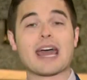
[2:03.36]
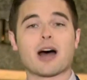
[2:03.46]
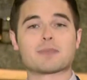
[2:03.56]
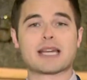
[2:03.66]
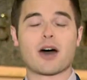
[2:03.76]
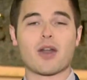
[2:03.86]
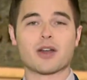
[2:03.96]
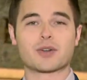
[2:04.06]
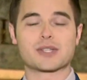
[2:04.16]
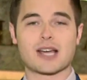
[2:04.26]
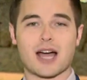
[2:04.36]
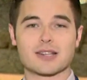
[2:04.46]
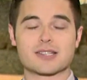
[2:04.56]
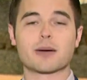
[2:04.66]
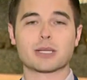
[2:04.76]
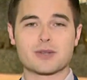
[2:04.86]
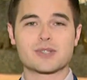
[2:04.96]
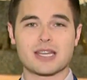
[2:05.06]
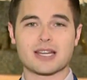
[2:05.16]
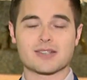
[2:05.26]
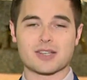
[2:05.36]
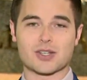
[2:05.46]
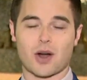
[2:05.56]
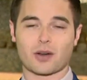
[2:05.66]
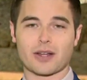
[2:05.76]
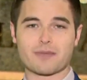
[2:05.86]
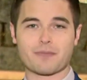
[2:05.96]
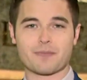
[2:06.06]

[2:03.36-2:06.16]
In Uptown, Hunter Signs, W C N C Charlotte.